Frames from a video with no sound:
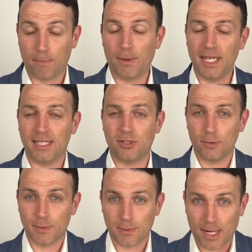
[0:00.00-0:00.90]
please
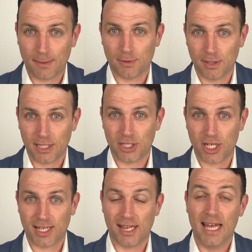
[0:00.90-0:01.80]
subscribe to this
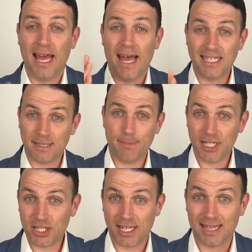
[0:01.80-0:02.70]
channel and
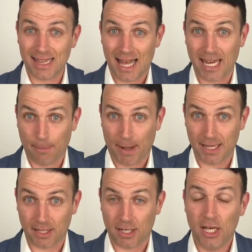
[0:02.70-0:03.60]
smash that like
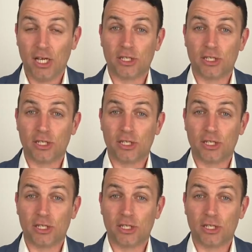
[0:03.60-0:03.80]
button.